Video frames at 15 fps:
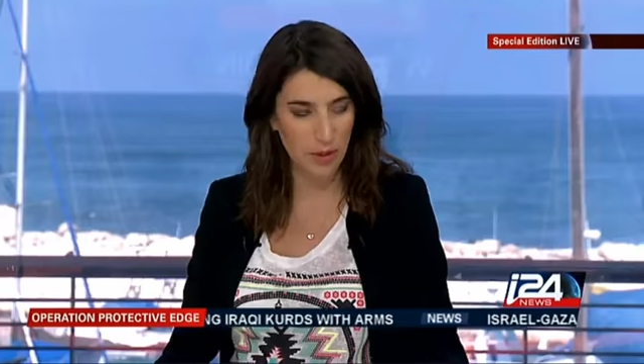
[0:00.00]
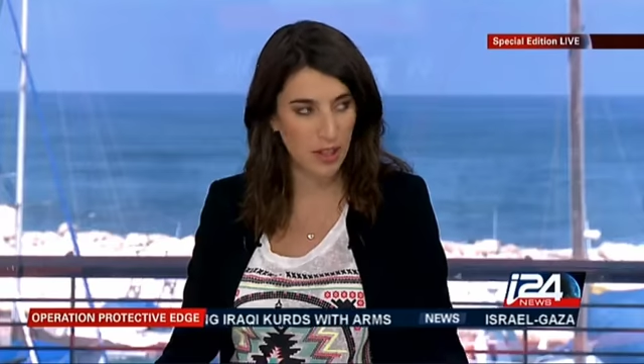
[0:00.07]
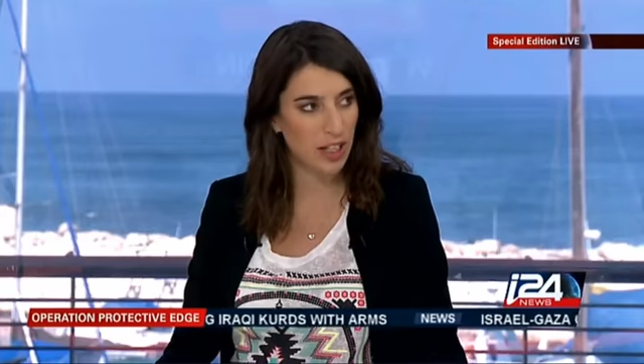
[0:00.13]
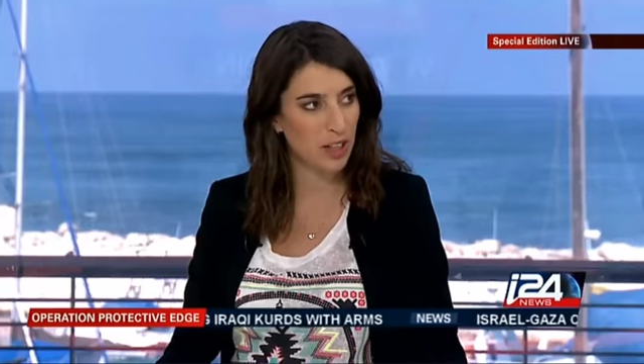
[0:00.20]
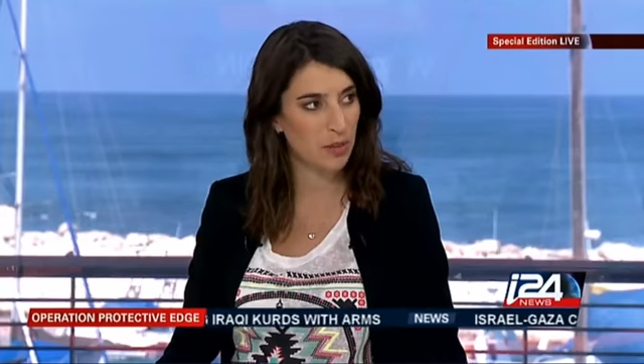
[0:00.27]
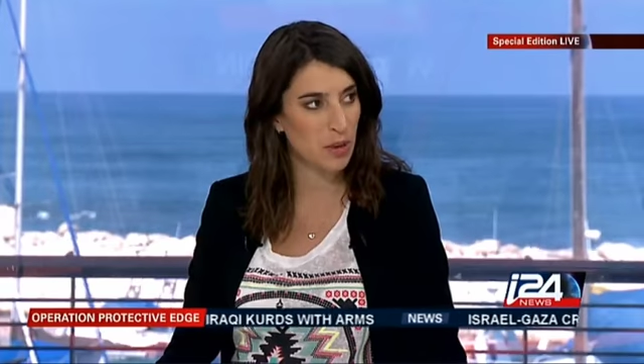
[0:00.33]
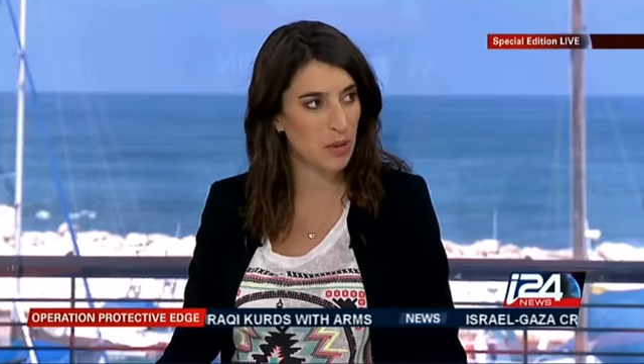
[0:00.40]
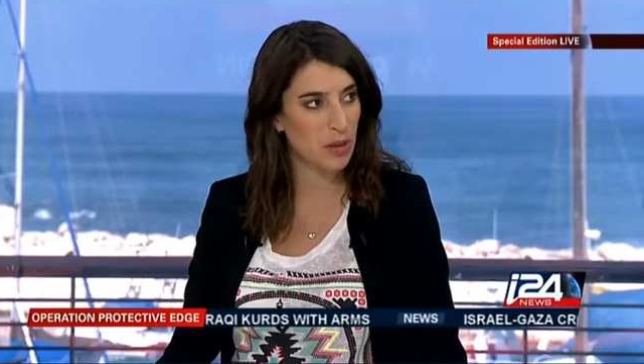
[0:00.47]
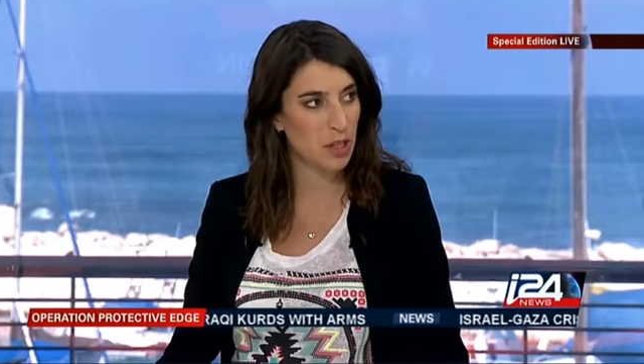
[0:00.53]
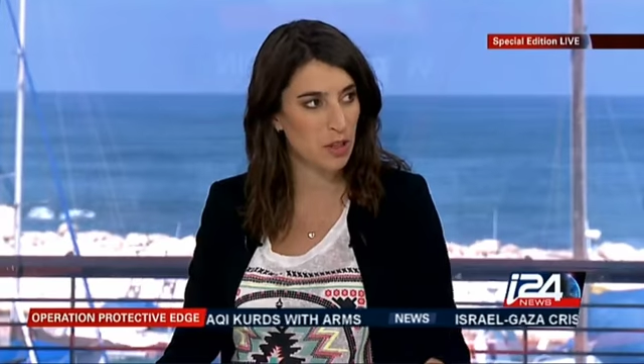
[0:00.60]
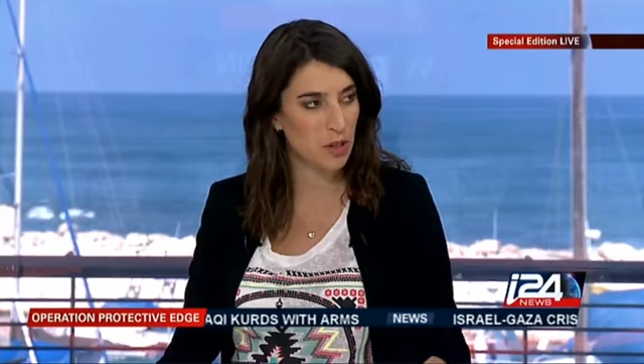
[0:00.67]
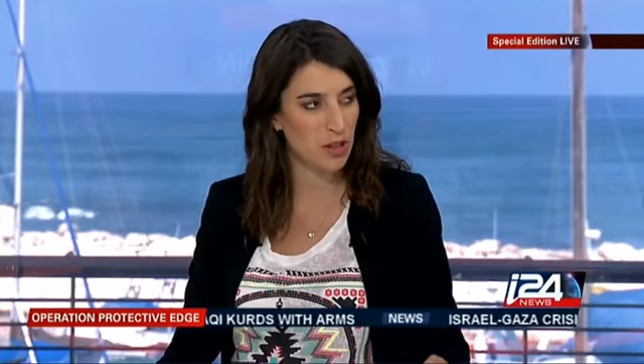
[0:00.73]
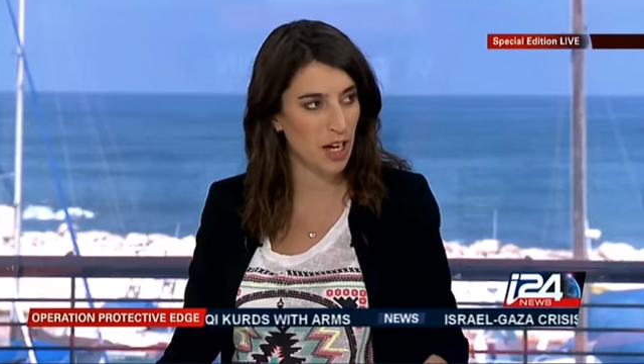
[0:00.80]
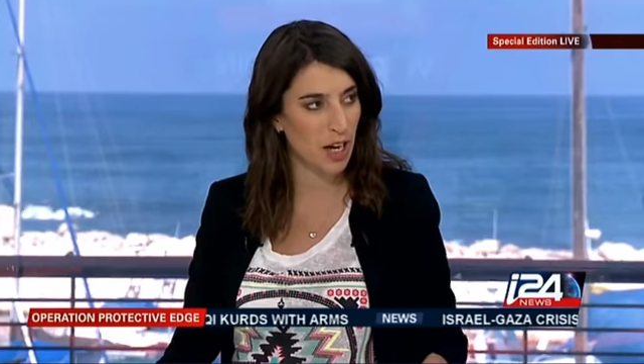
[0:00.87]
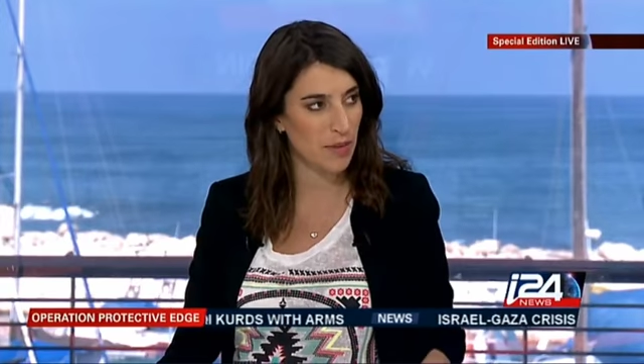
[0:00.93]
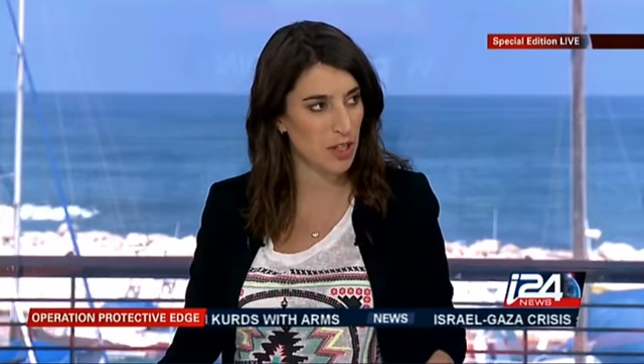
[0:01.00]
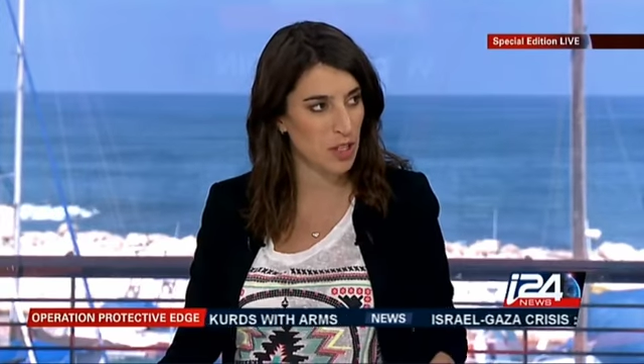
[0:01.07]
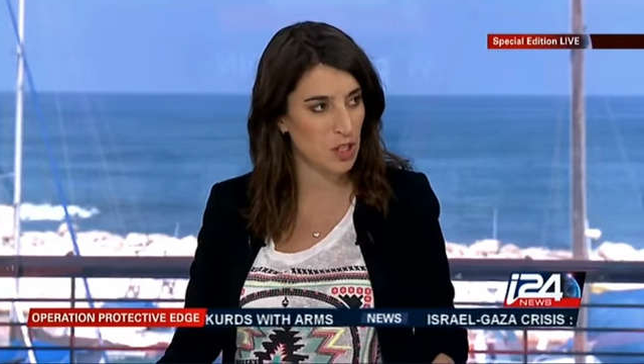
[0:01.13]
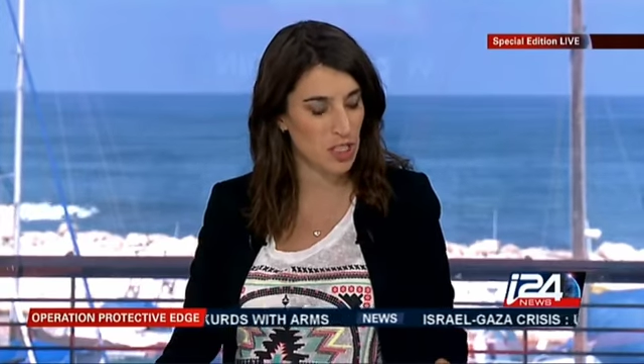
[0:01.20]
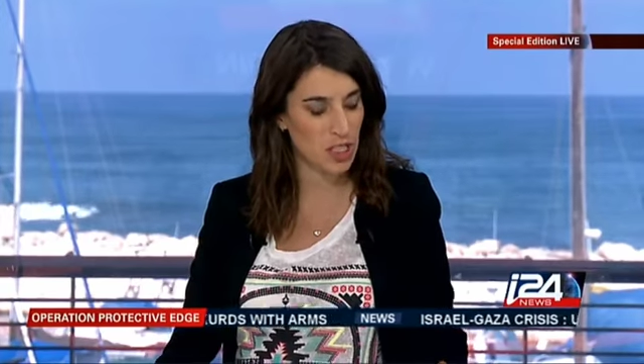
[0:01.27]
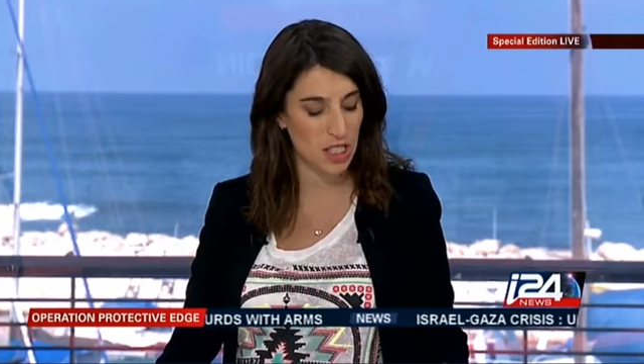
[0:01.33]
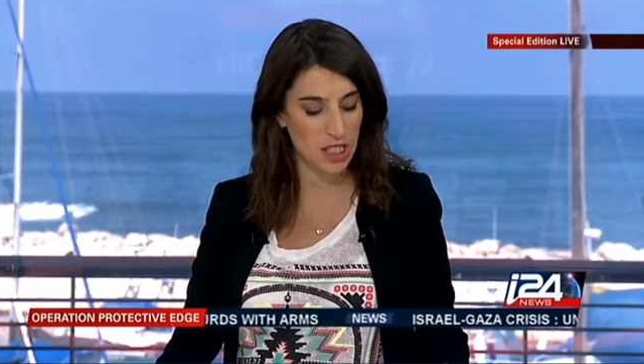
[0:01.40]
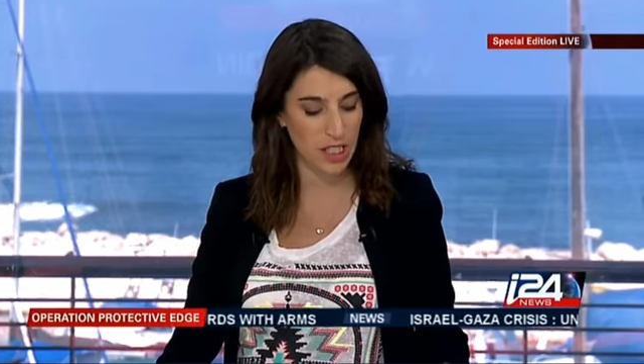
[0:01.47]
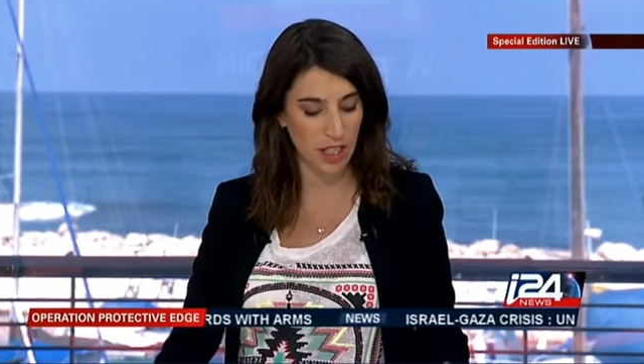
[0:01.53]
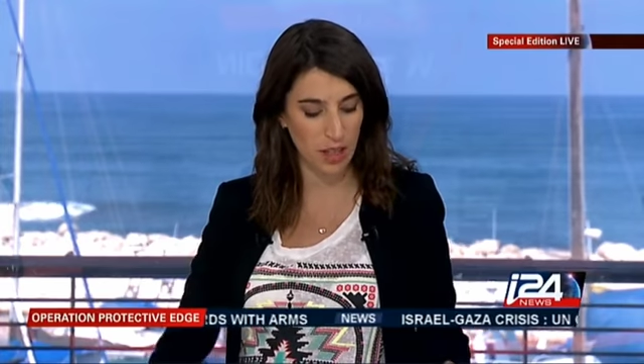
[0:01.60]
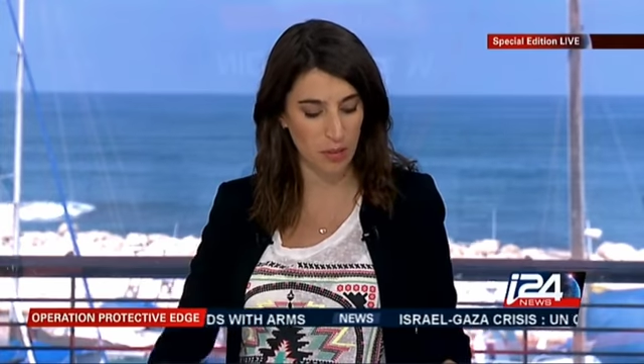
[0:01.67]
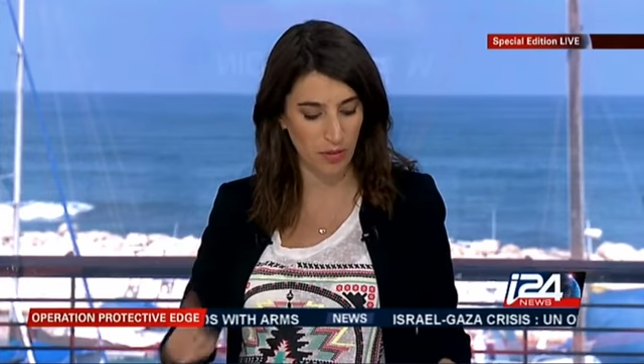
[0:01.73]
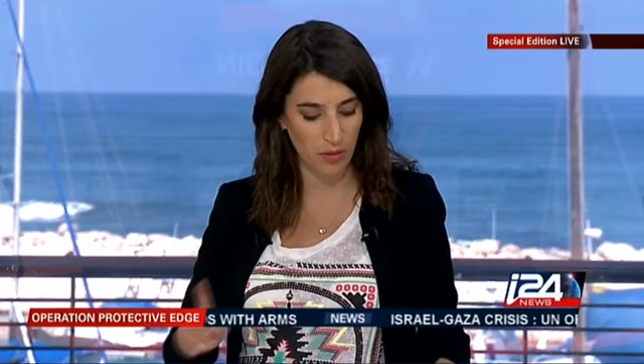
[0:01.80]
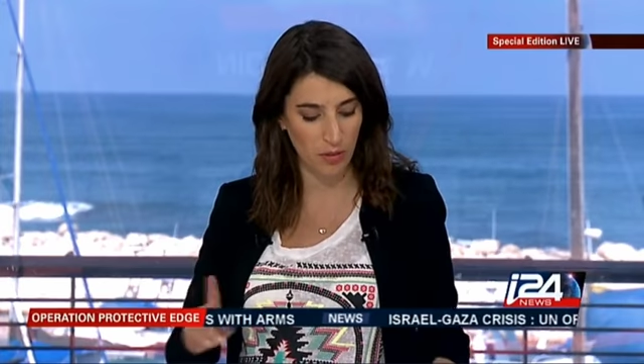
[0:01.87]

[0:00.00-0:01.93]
We're going to be with you, Gabby, in just a second.